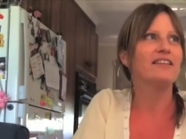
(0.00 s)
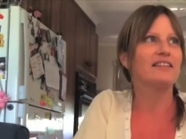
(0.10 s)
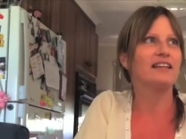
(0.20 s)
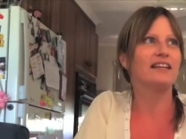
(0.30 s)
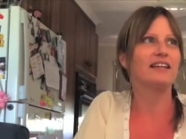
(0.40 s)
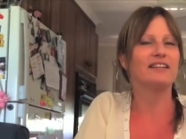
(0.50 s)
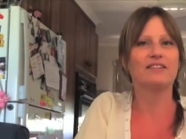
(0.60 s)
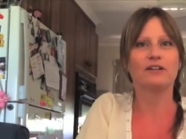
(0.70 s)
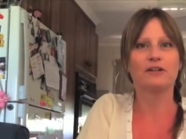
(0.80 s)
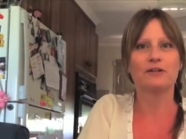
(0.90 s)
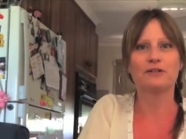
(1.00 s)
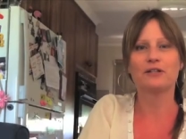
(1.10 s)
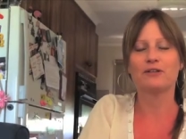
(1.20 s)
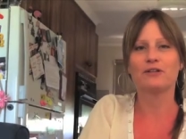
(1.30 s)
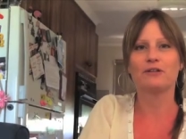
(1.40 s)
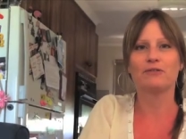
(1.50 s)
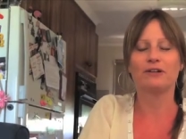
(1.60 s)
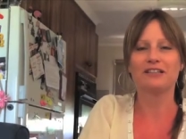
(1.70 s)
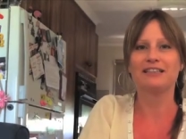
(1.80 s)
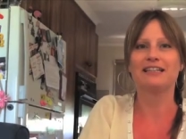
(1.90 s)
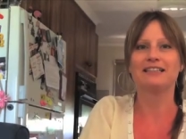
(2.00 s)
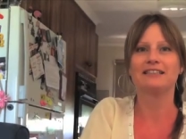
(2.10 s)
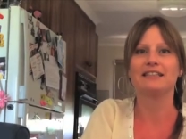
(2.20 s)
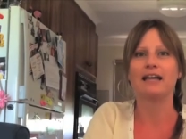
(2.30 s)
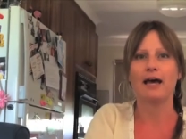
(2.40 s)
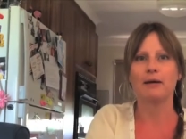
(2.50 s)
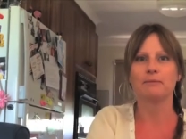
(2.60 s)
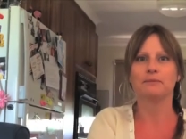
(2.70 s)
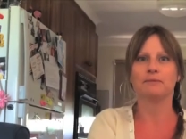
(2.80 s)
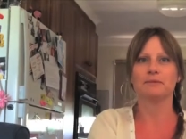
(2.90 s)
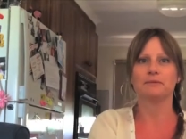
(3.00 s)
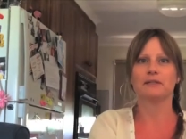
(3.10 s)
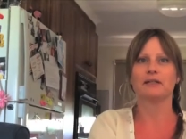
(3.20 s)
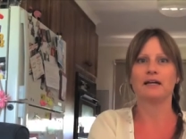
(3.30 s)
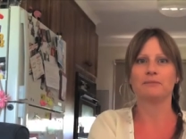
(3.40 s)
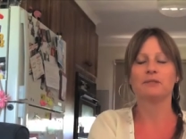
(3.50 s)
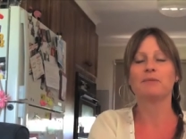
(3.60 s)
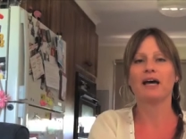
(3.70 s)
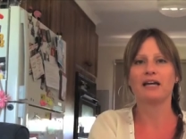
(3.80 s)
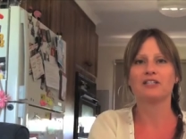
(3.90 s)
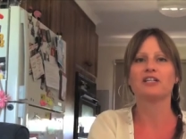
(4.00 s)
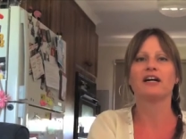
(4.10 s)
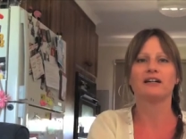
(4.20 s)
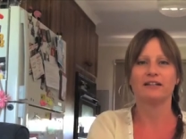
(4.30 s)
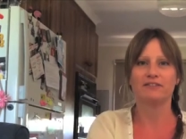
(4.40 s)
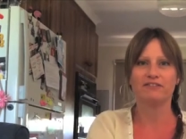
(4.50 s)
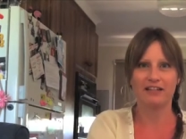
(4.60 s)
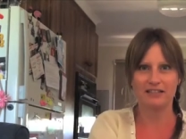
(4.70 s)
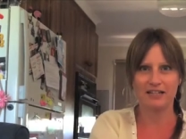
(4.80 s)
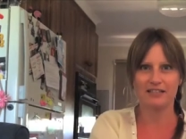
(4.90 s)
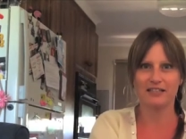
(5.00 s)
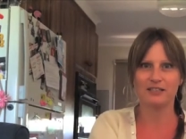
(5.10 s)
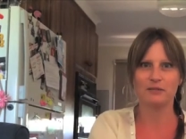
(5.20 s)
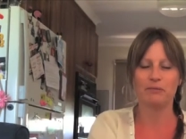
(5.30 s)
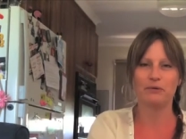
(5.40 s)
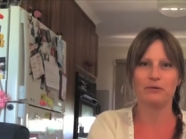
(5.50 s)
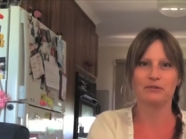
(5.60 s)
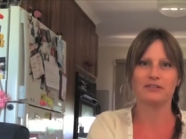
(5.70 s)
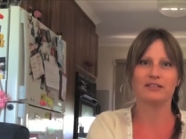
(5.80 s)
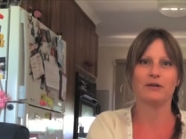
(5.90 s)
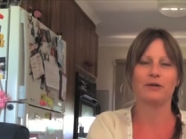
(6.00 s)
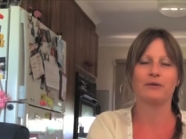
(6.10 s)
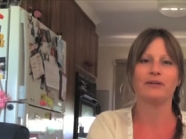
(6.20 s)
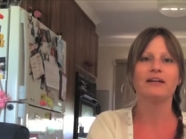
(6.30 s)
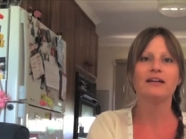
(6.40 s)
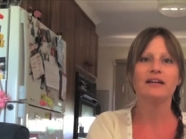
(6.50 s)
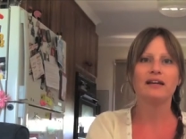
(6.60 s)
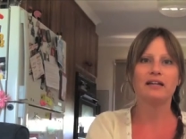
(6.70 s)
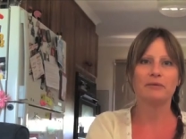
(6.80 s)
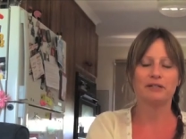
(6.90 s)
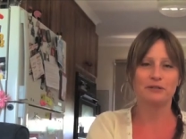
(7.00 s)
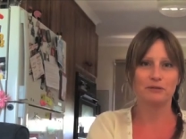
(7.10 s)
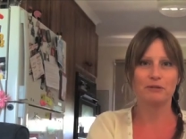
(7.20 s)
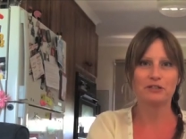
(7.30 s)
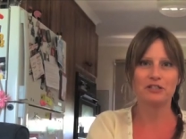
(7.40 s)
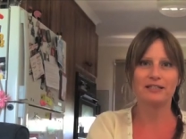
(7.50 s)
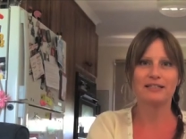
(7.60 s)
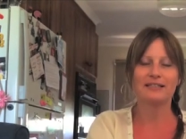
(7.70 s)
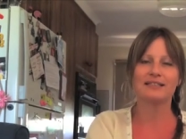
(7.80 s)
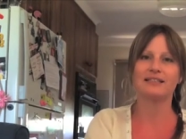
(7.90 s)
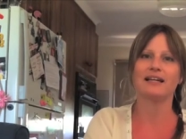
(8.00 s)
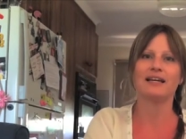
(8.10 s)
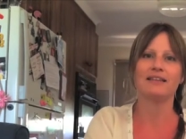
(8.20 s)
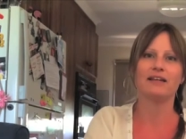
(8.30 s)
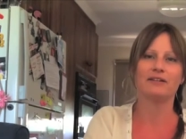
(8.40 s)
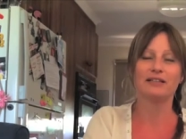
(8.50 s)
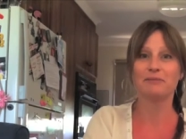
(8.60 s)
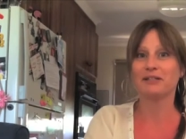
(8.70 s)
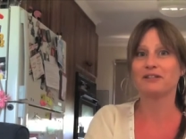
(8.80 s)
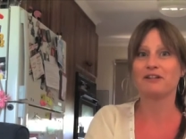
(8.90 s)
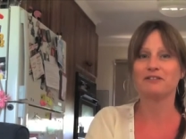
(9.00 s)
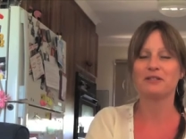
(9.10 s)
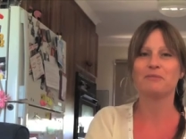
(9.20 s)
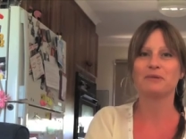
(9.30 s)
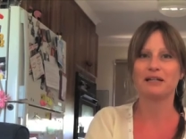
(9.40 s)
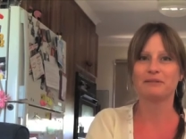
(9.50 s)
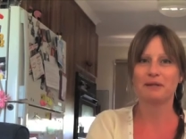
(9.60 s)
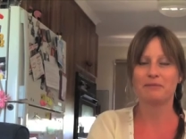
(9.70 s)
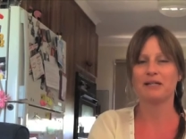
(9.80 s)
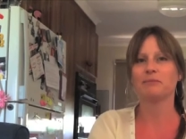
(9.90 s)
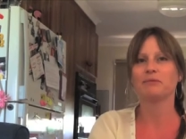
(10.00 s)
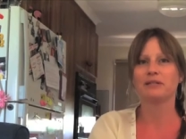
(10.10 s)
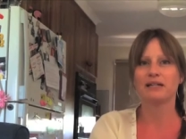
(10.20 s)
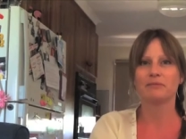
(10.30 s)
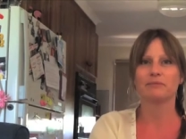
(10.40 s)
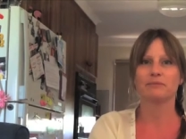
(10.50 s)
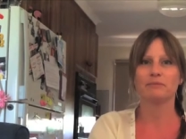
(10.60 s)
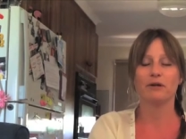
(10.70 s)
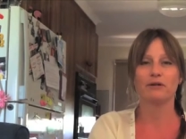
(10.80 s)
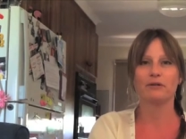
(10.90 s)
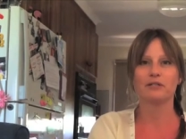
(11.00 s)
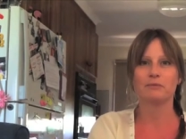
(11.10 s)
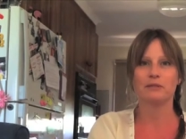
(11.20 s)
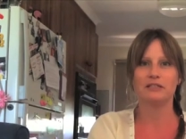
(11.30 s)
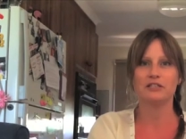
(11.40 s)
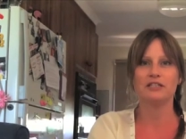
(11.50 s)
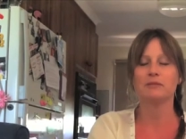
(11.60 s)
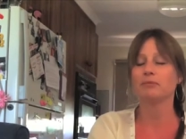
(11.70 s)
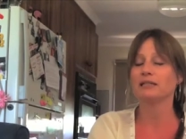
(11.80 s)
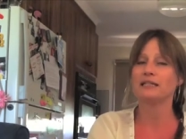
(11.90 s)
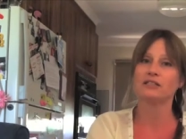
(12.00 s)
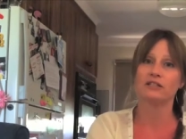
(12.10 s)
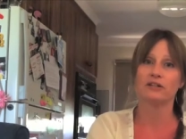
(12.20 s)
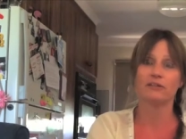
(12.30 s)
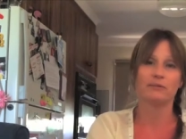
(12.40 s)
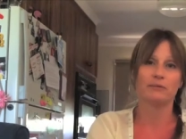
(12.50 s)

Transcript: The the girls on the Rockin' Legs and ab abs page are fantastic support. So anyone who's watching this and they're a little bit nervous putting, about putting up progress pictures, please don't.